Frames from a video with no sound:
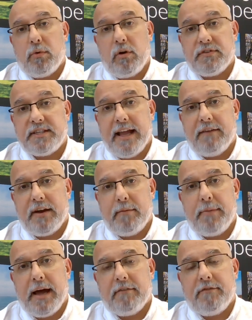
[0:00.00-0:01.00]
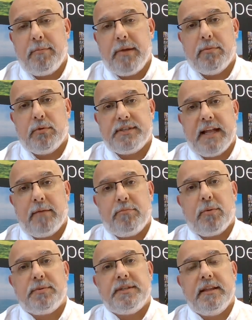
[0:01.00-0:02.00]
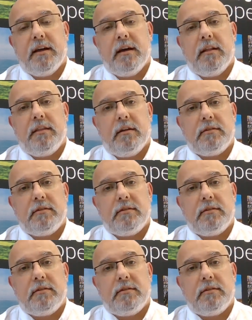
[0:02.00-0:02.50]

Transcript: will obviously have an impact for people selling property that